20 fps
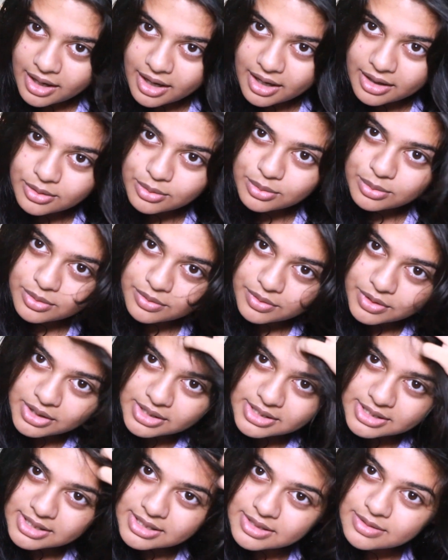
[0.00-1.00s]
I don't know if you guys
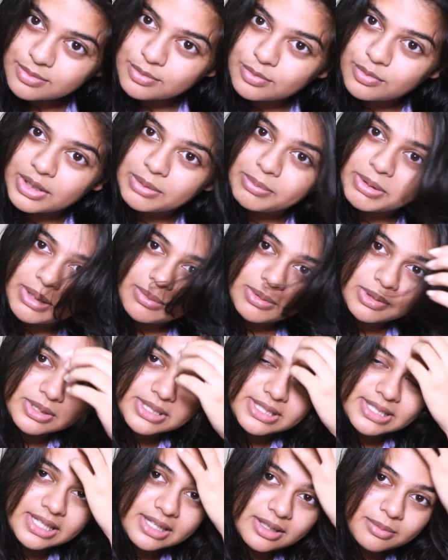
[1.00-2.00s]
will be able to
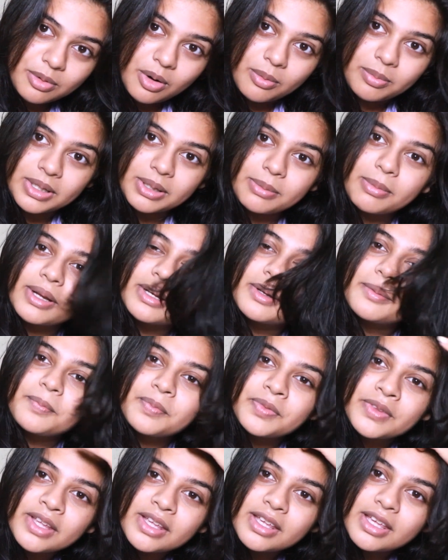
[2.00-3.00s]
see it properly, but
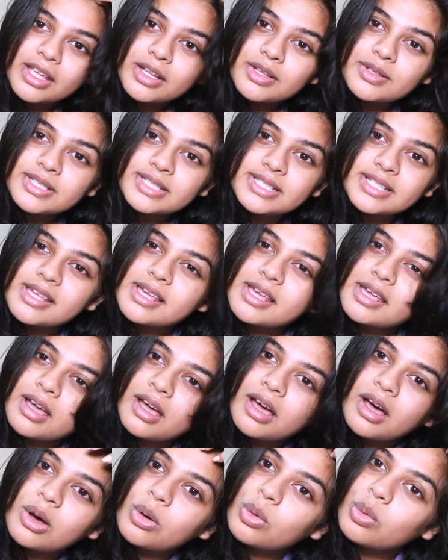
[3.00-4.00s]
can you see
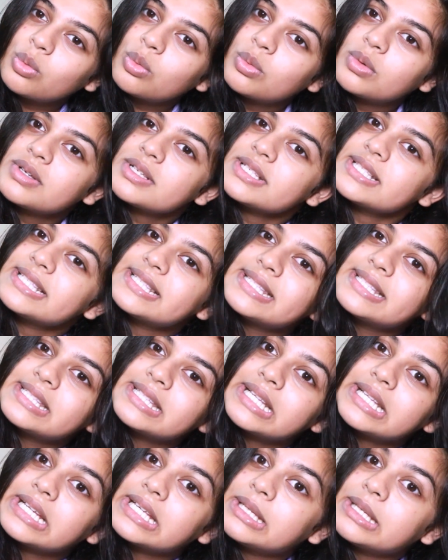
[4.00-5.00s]
how
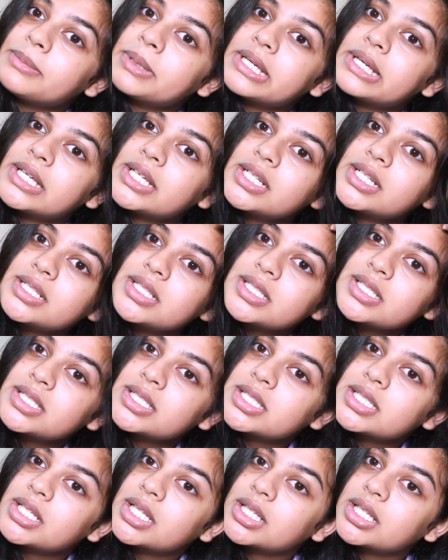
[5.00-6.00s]
silky my hair is?
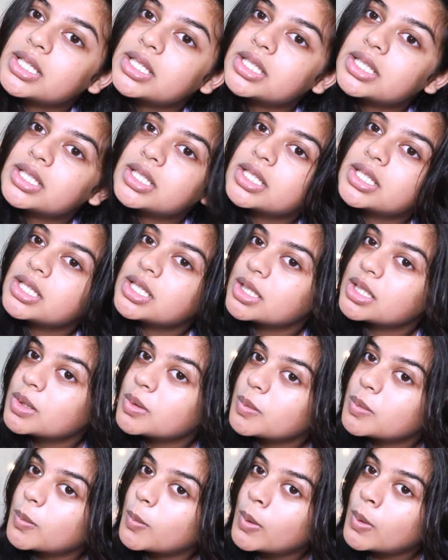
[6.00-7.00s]
Like,
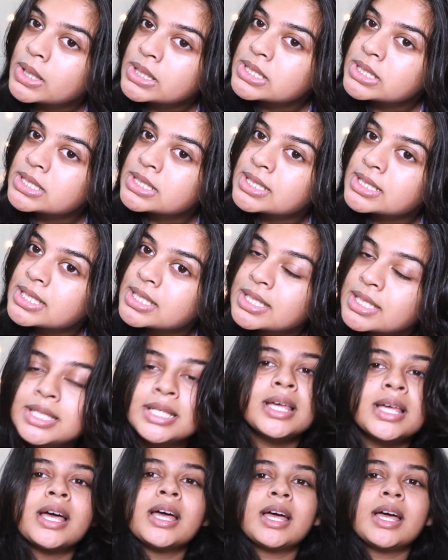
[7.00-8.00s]
what?
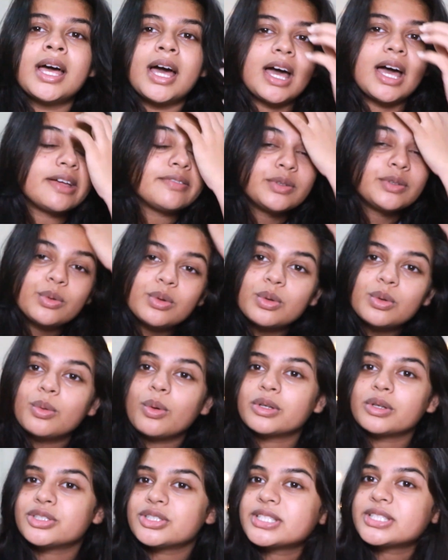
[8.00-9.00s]
I have no clue
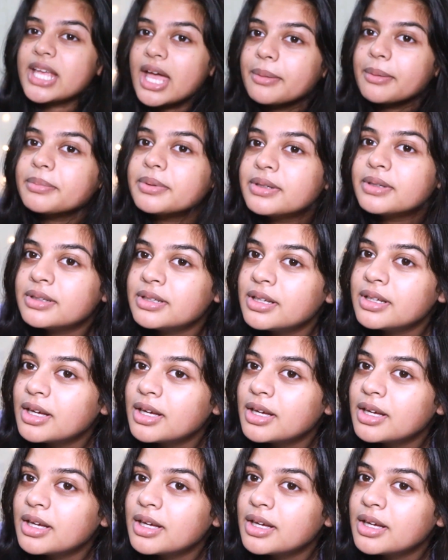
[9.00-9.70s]
what just happened.